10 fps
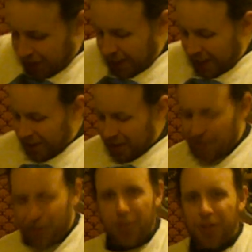I guess the
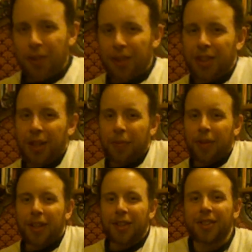Fool's a good example. I
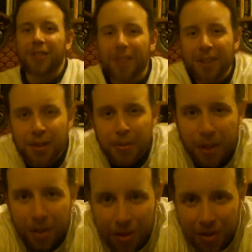guess this will be
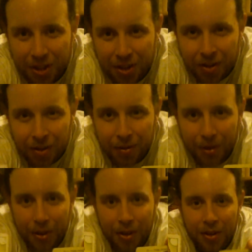all I'll show you.
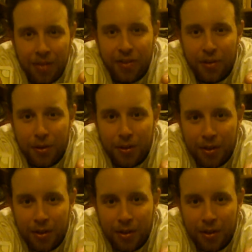The Fool.